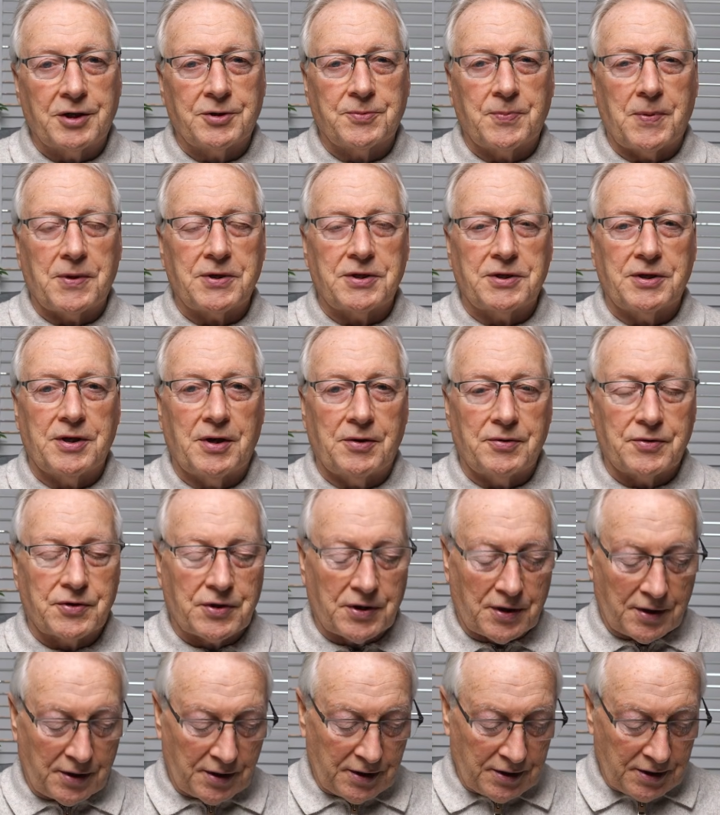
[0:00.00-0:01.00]
especially
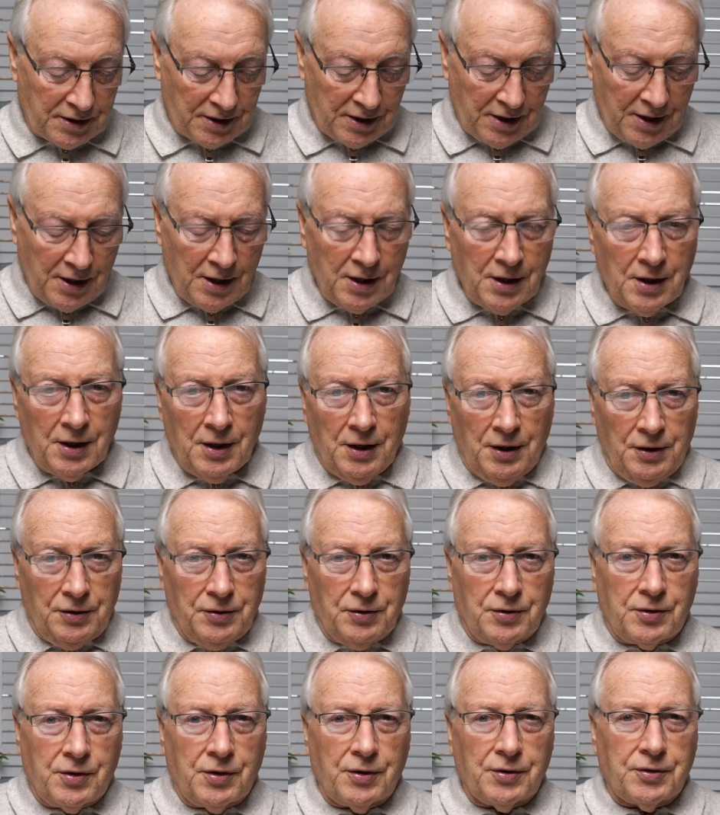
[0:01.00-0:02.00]
outside,
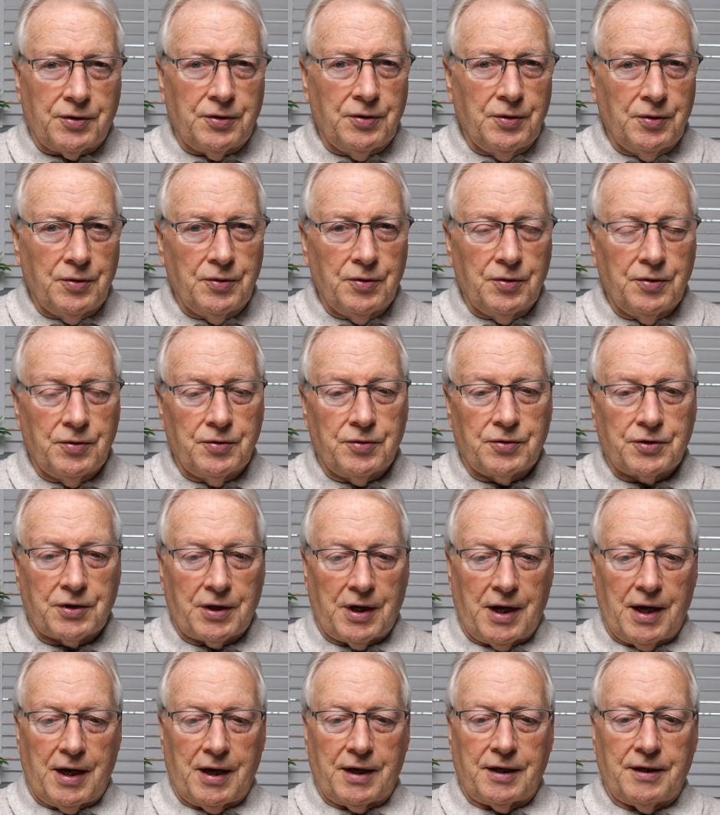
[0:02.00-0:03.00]
you could use
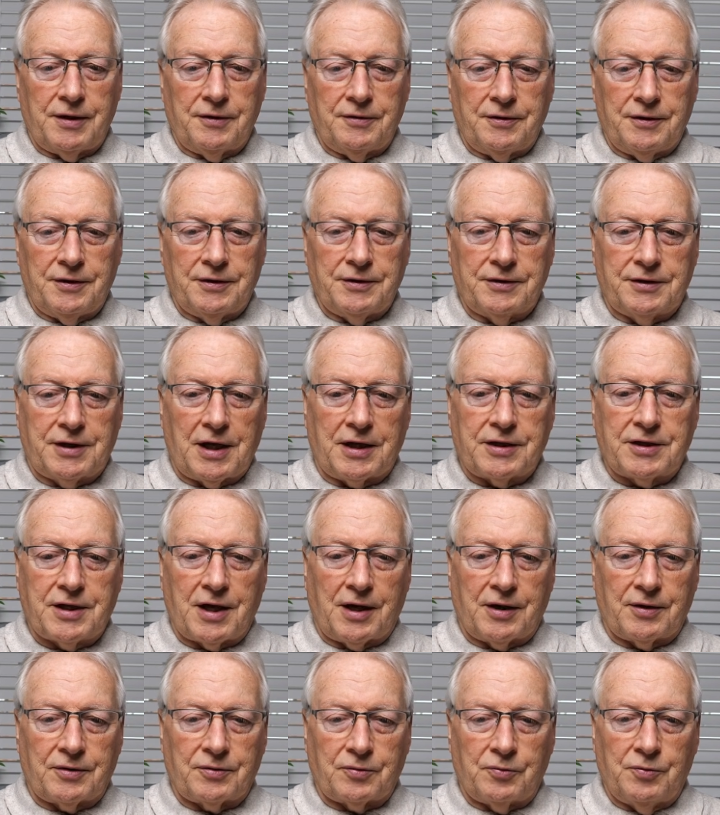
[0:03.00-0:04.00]
a dead
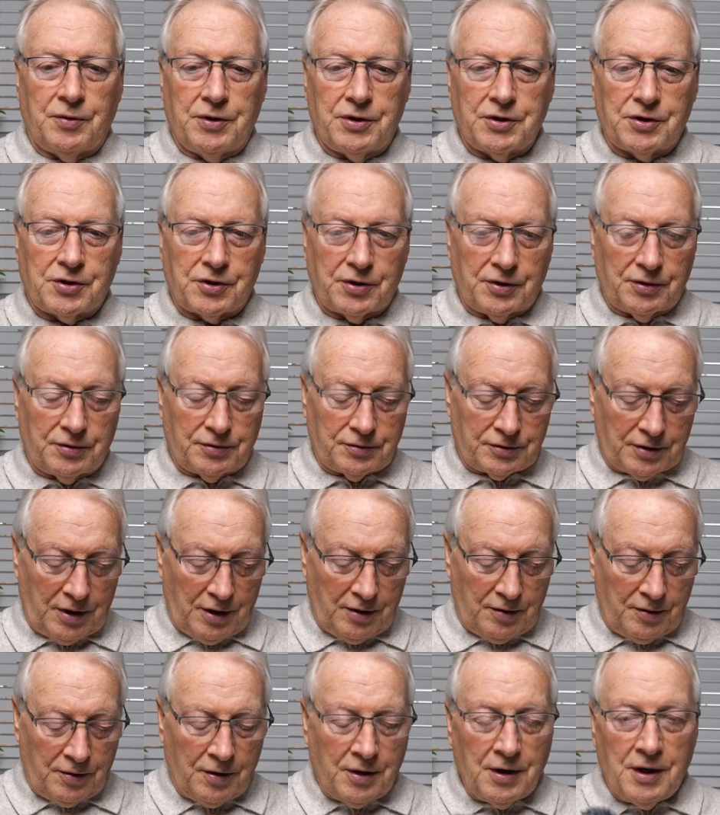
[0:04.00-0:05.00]
cat windshield.
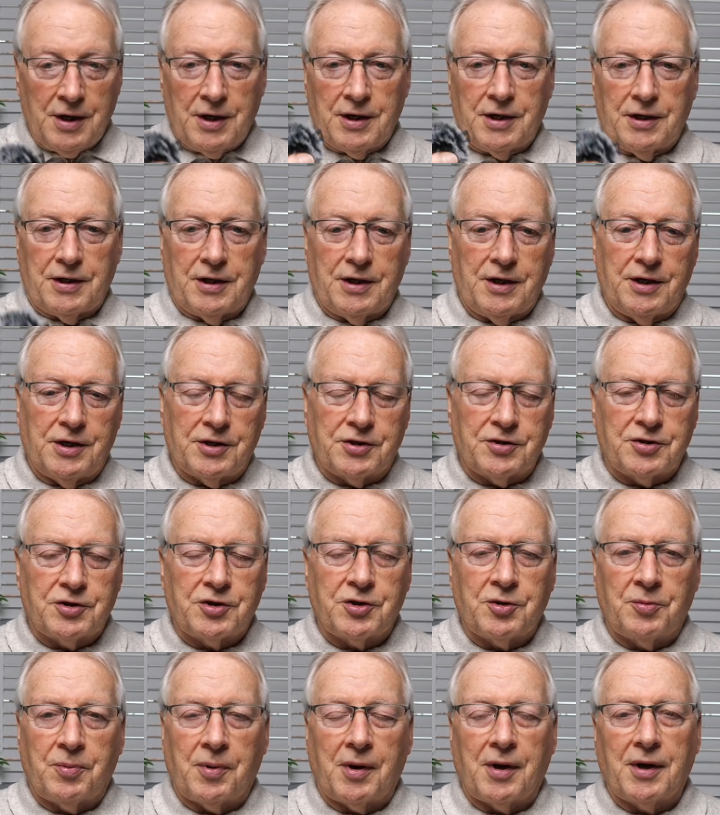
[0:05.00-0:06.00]
Now, it isn't
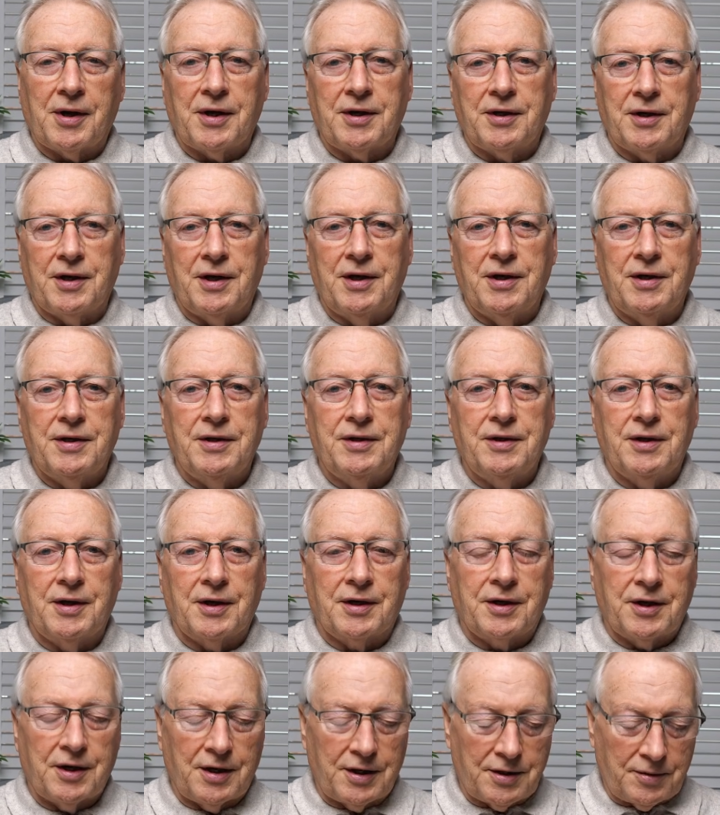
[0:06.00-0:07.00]
supplied in the
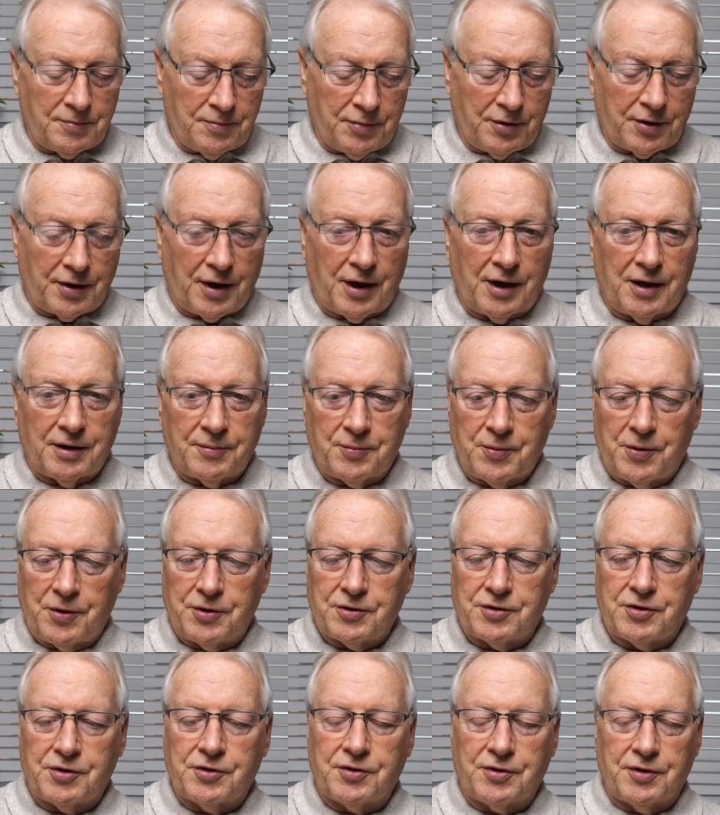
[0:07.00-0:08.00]
kit, but I
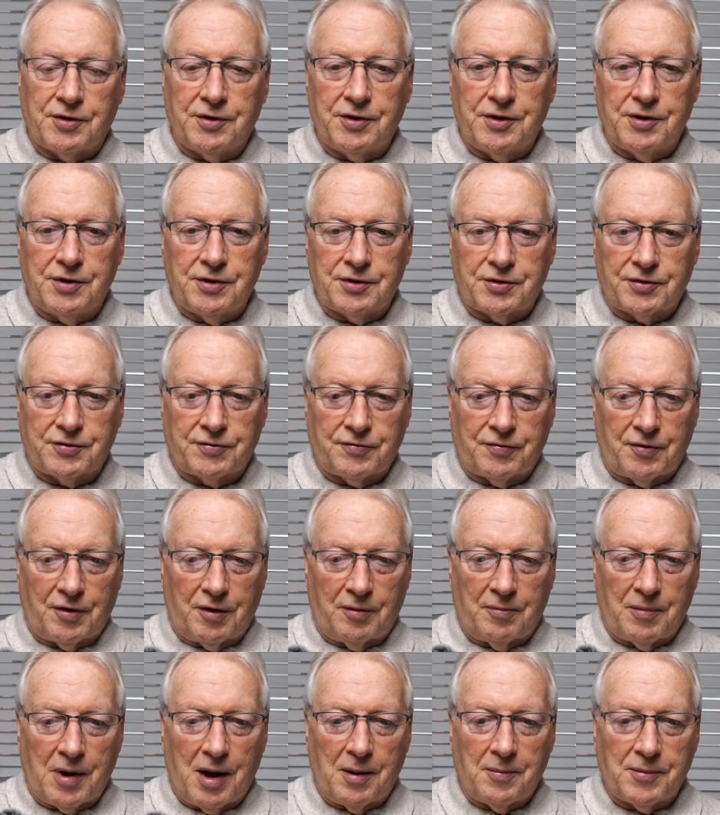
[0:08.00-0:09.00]
purchased these
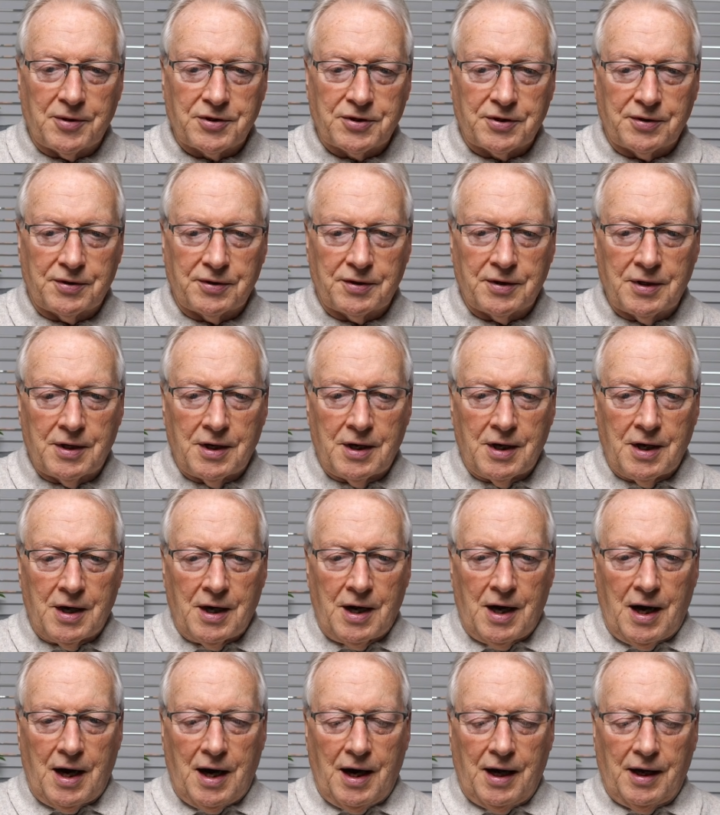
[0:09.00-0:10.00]
from Amazon,
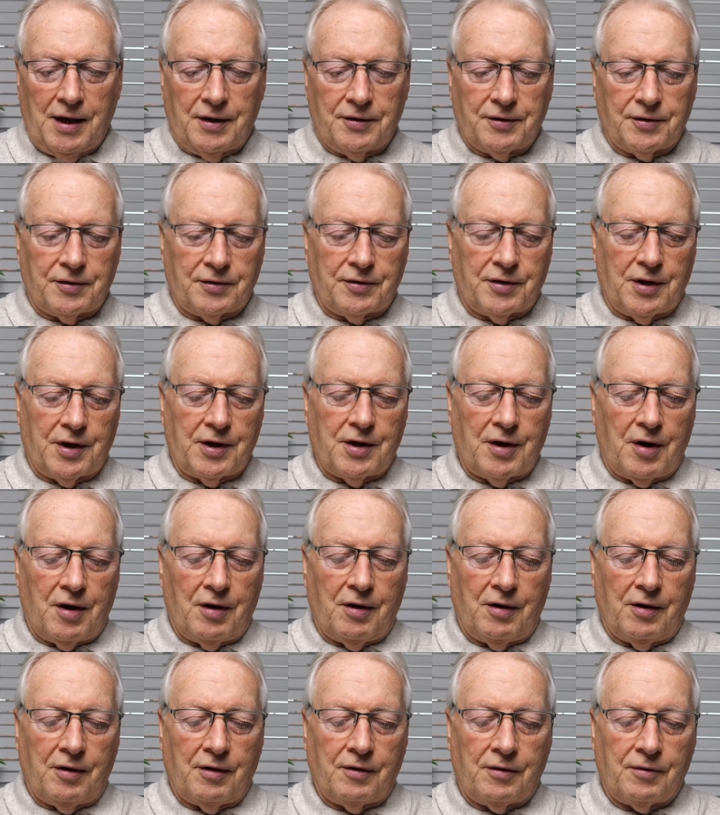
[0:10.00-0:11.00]
and they
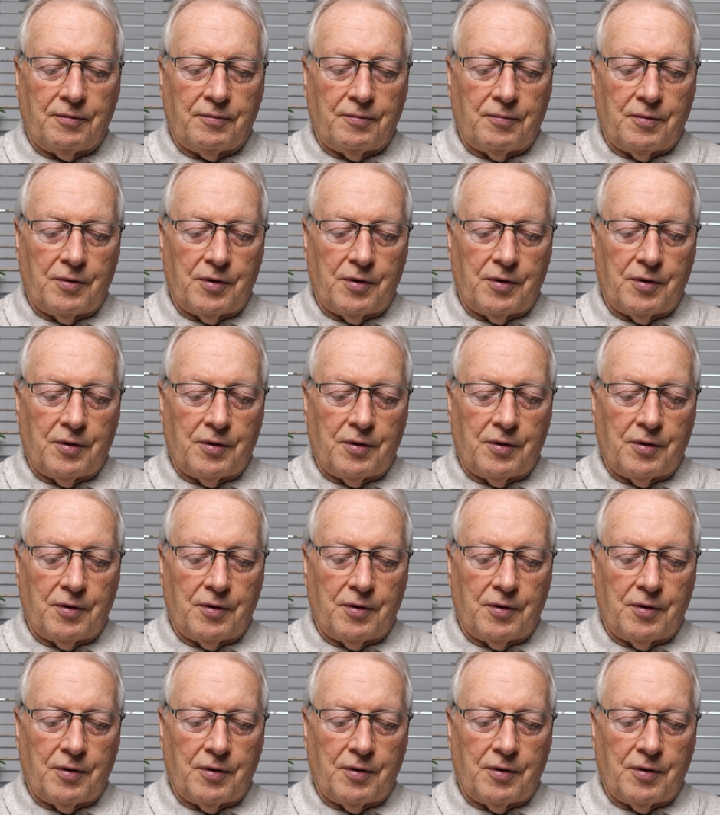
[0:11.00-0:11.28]
are